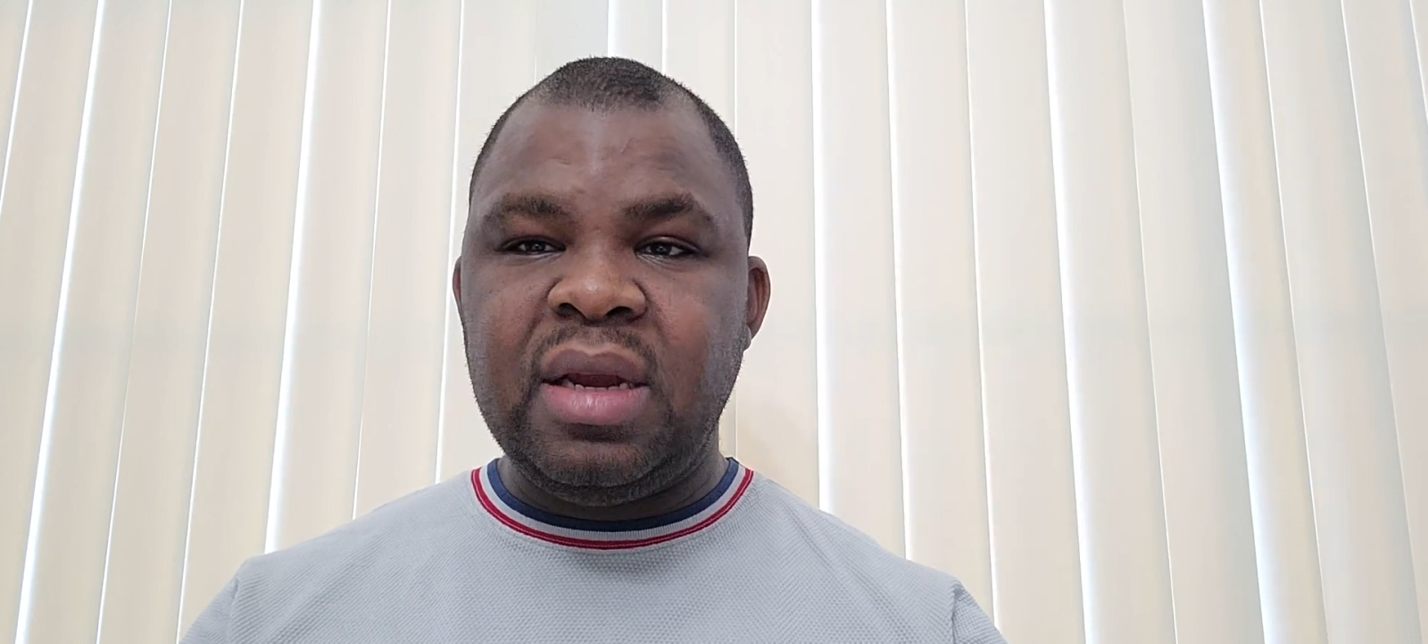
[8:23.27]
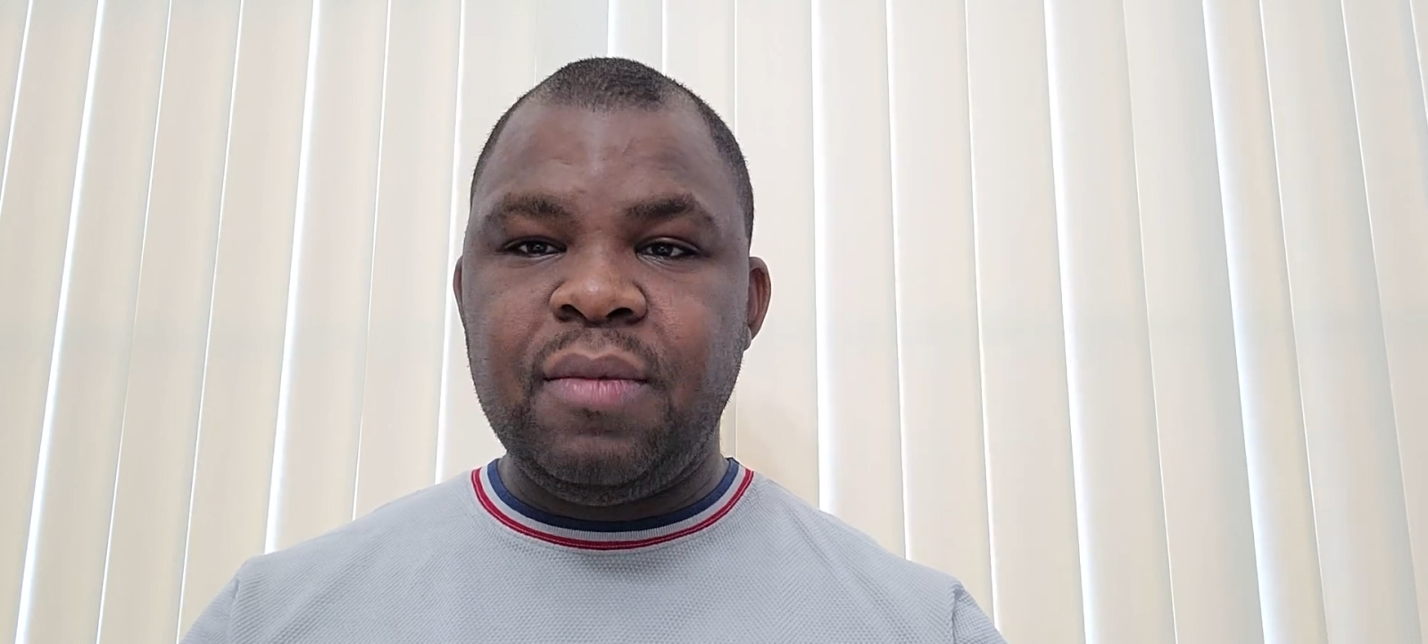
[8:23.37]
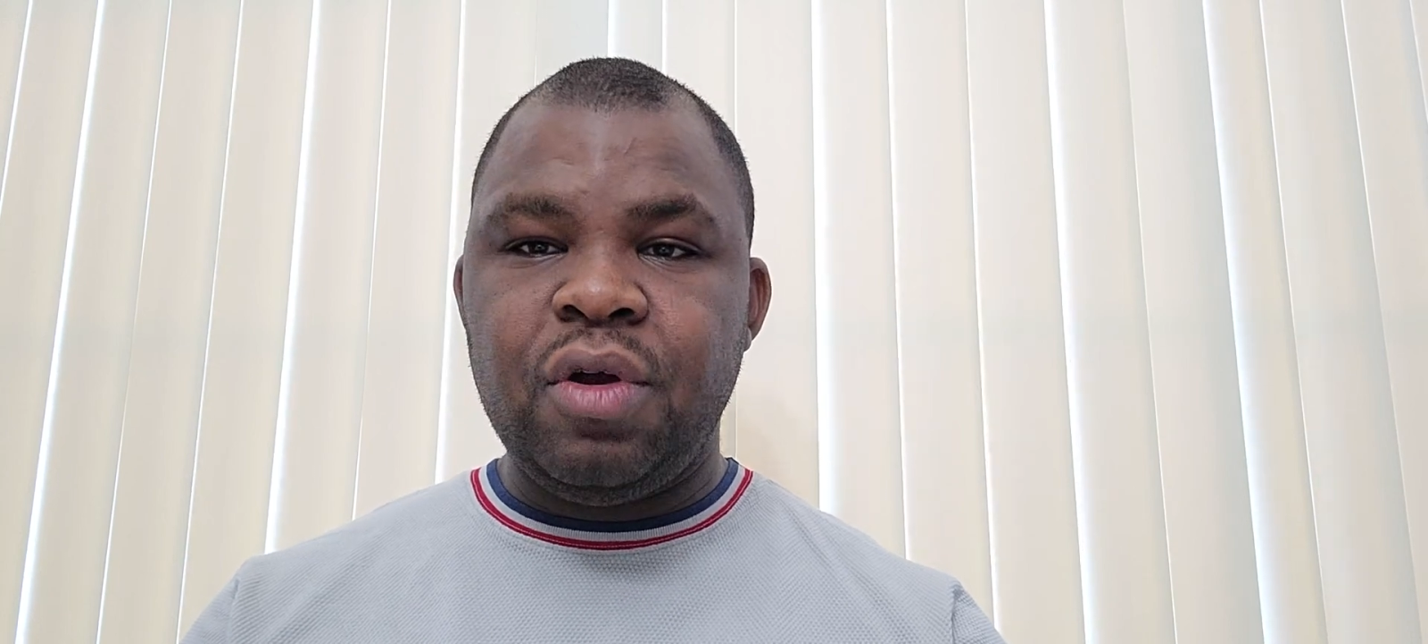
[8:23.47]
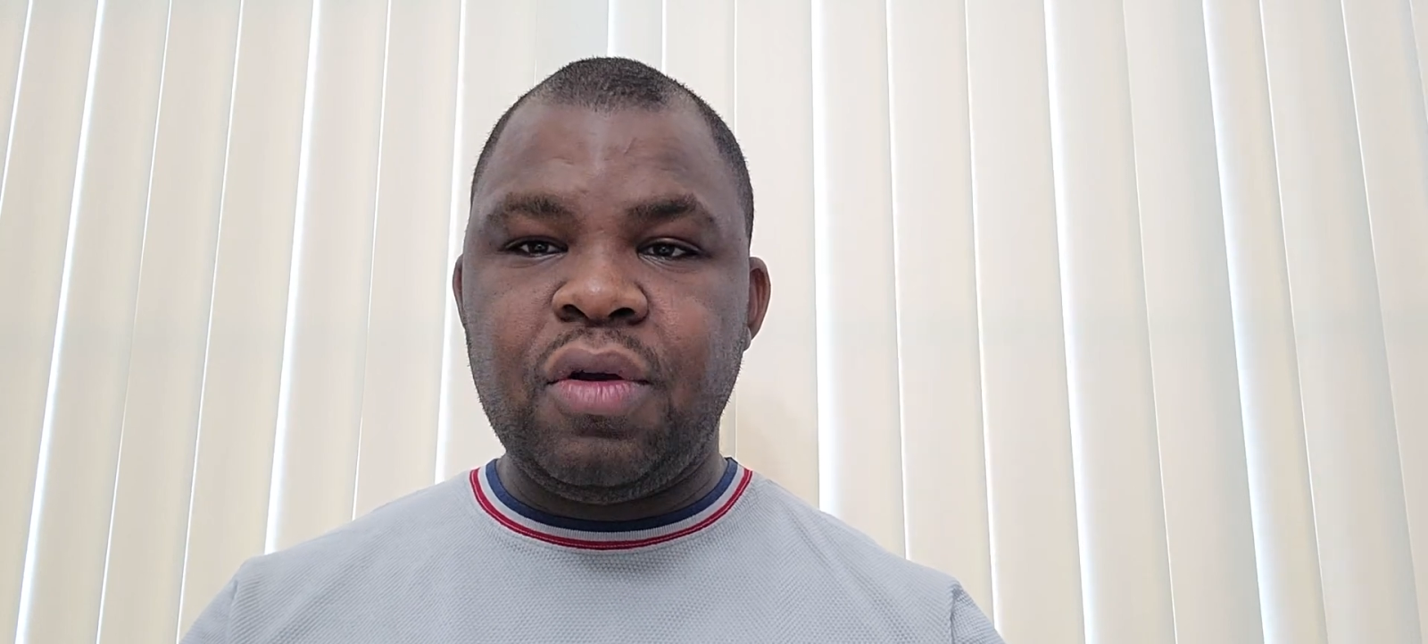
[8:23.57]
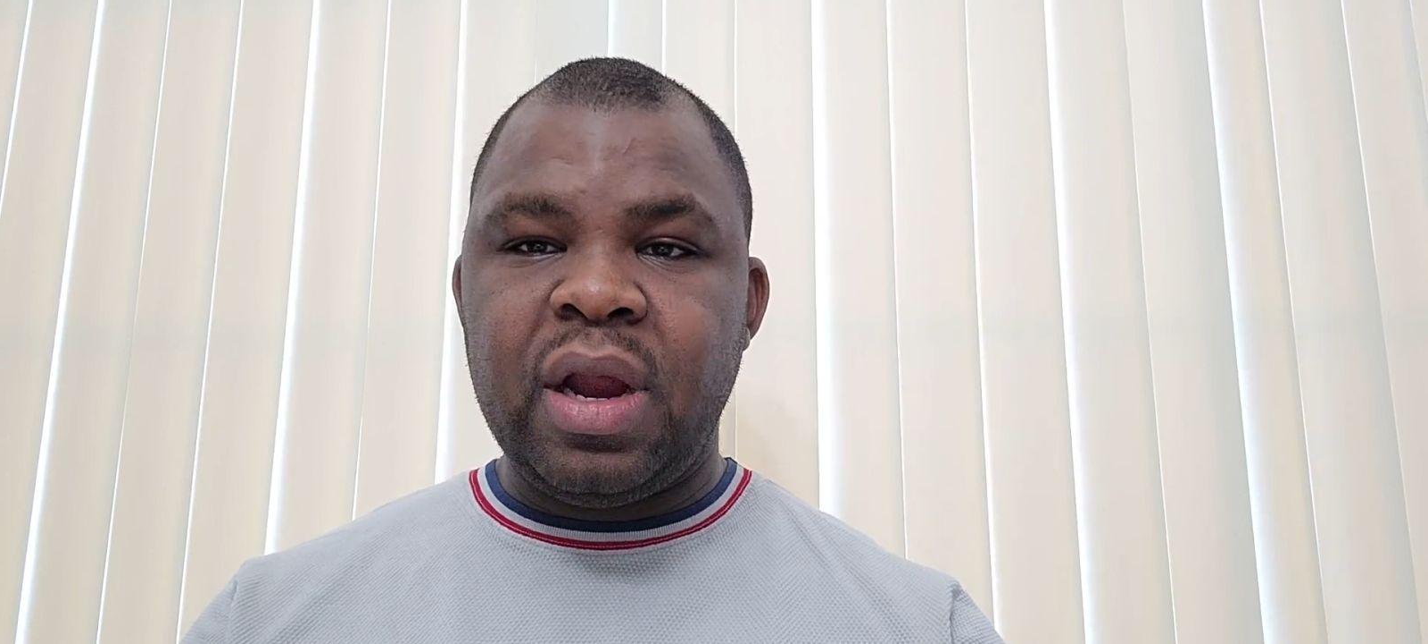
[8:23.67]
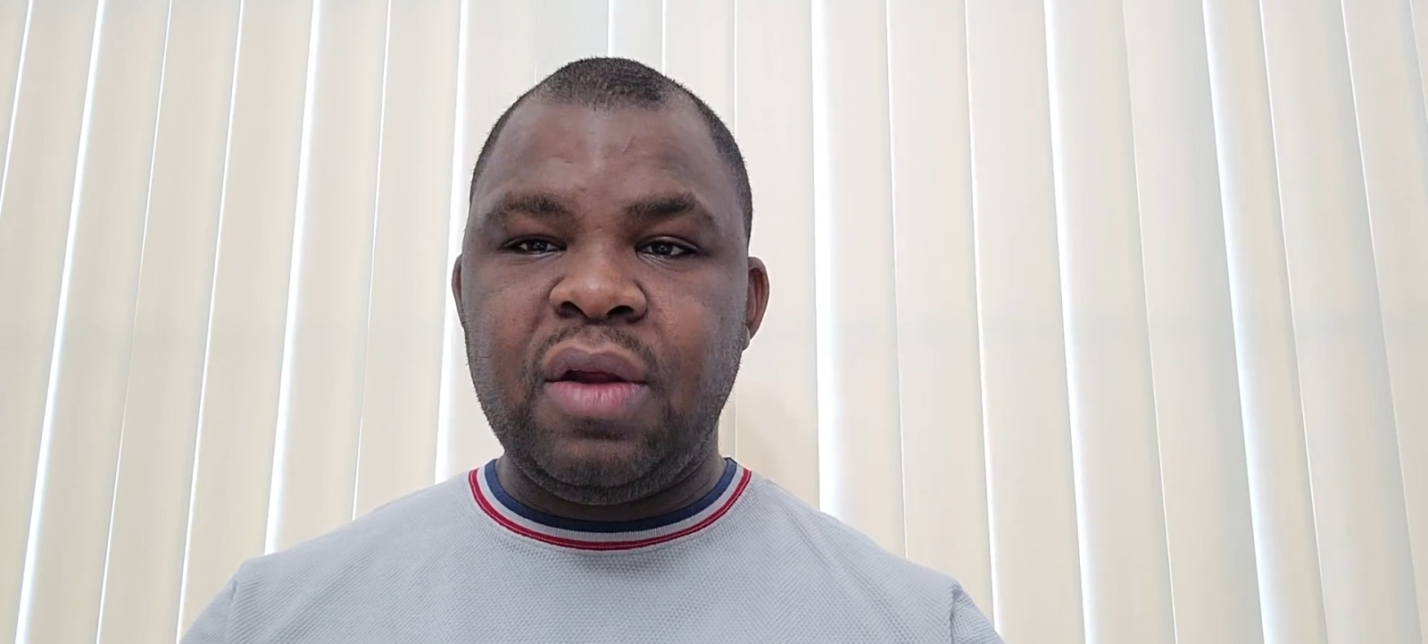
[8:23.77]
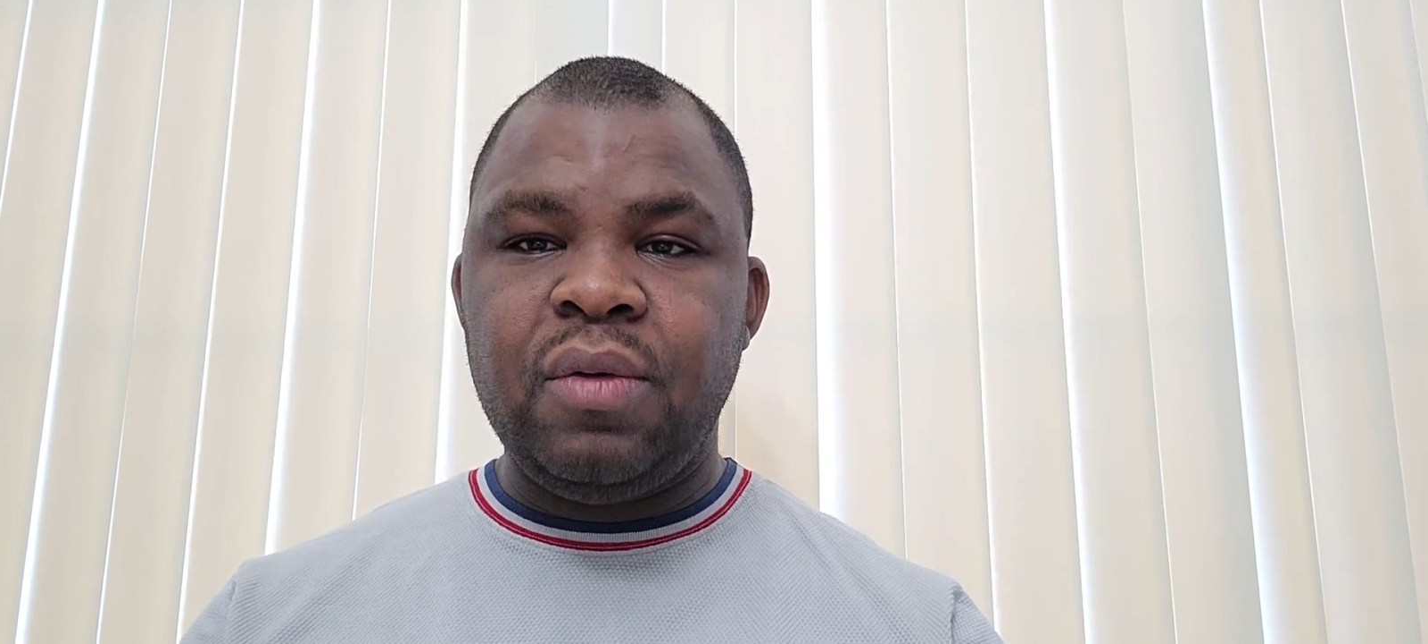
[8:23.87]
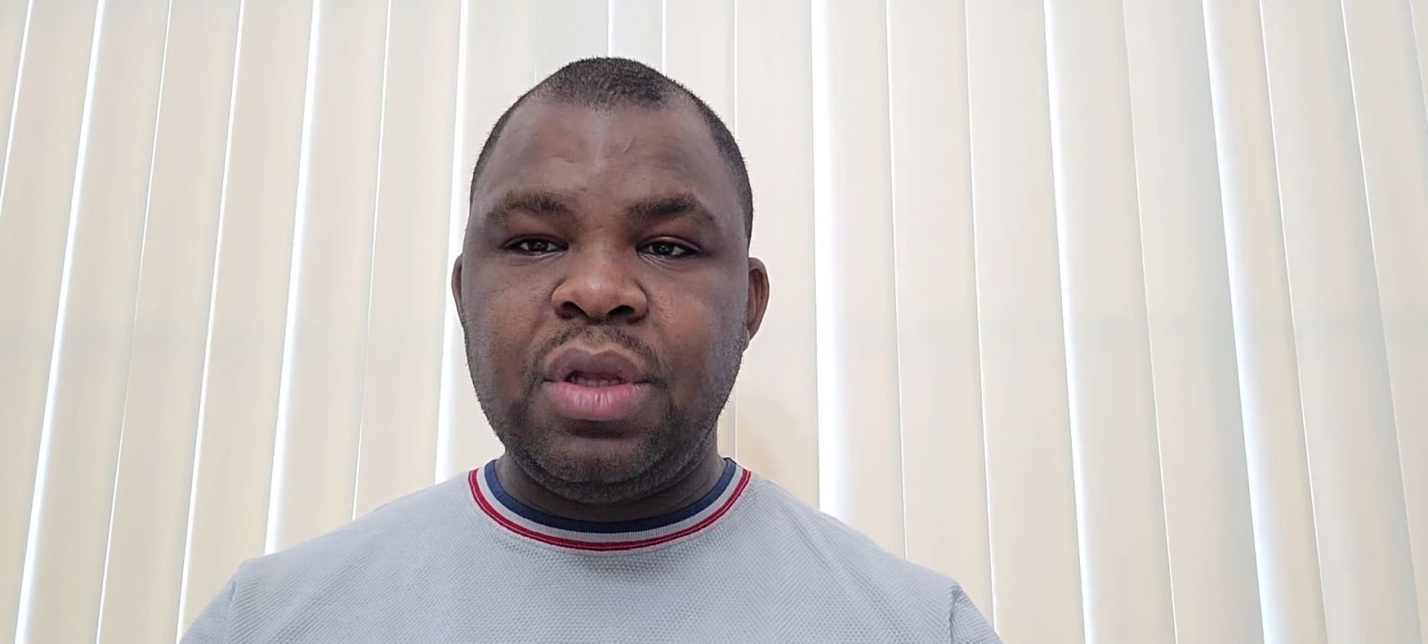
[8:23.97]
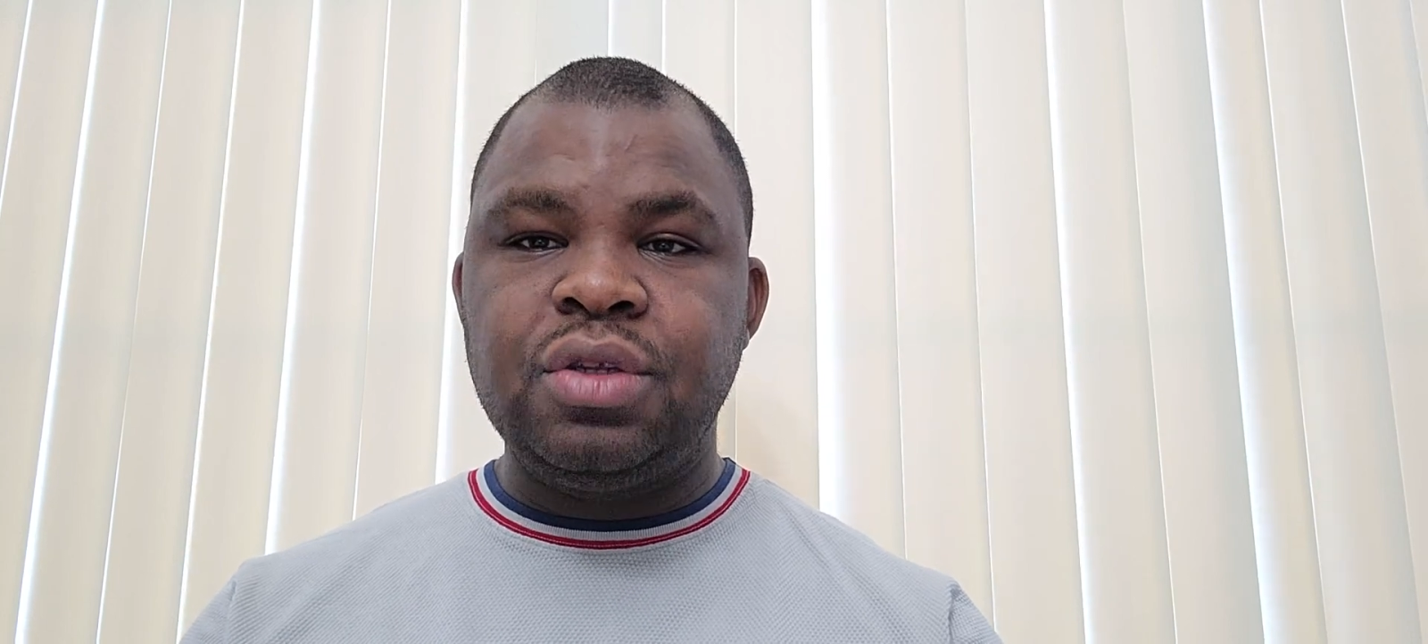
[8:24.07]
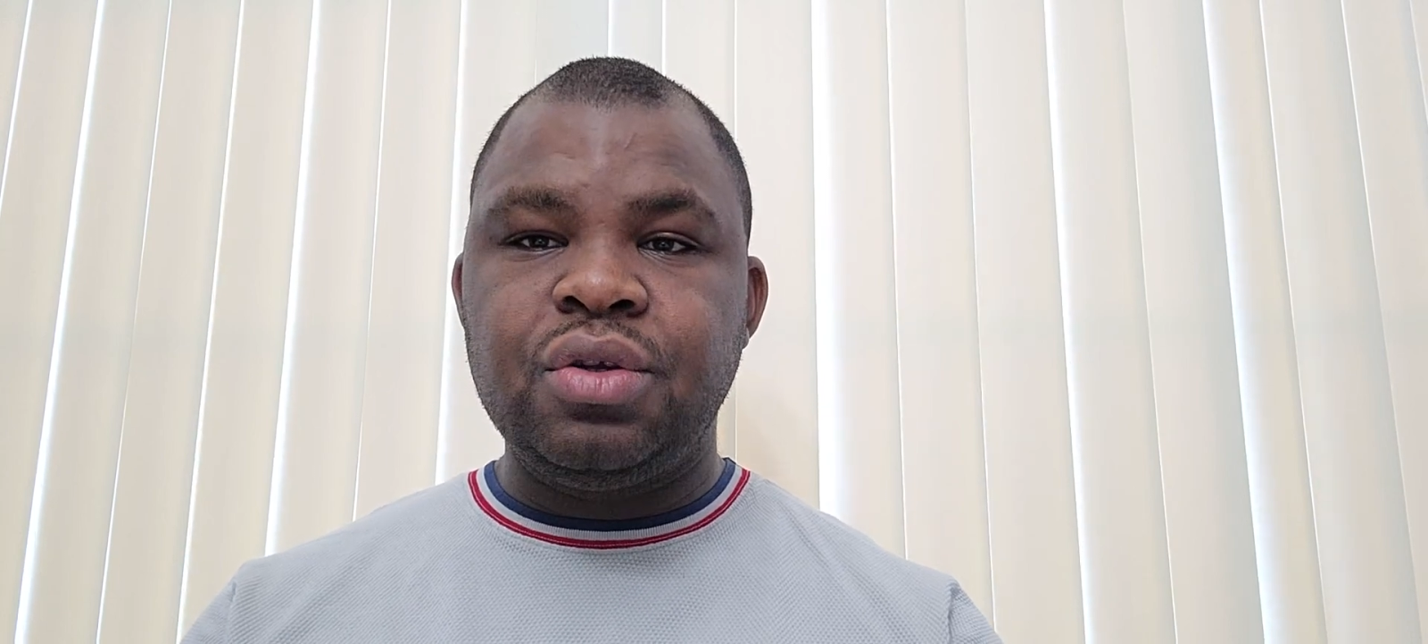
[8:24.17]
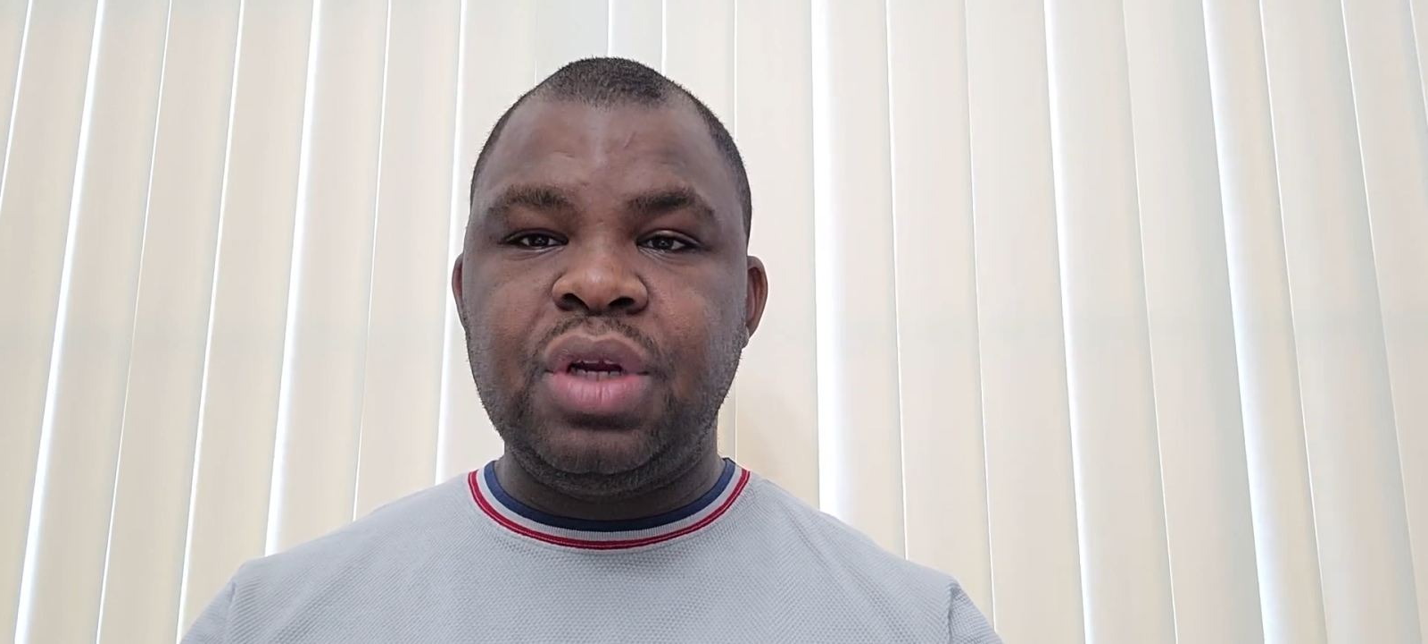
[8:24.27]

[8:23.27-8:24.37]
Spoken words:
Democrats always do.